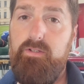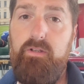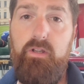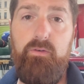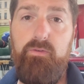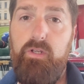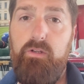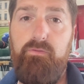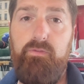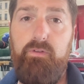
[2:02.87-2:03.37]
there's
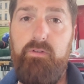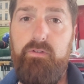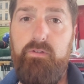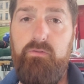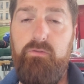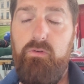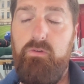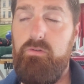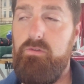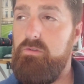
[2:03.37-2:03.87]
no difference
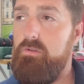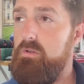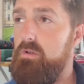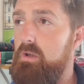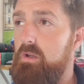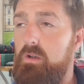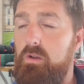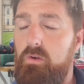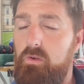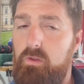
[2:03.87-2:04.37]
across
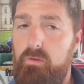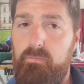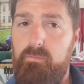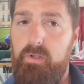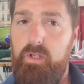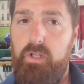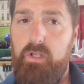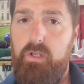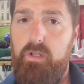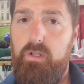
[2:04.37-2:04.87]
a lot of them.
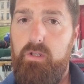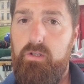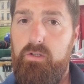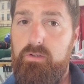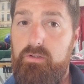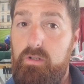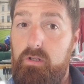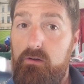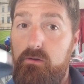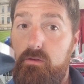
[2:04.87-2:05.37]

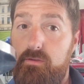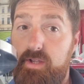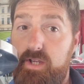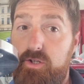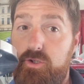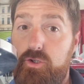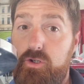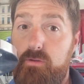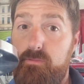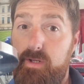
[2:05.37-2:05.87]
So
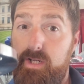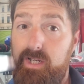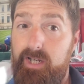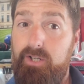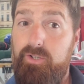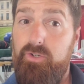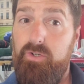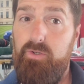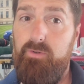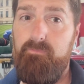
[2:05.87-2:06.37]
this shouldn't be an
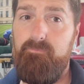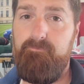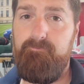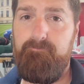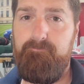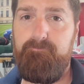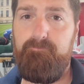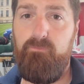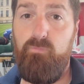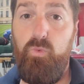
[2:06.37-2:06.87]
issue.
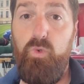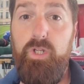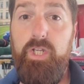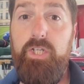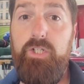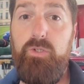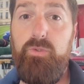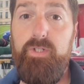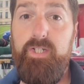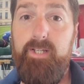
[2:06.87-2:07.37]
What
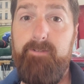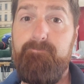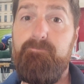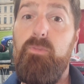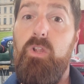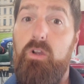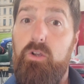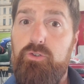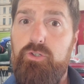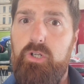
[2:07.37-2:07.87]
issue is it?
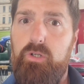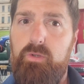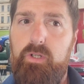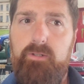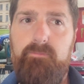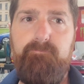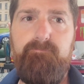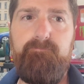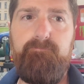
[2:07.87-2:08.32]
I'll show you.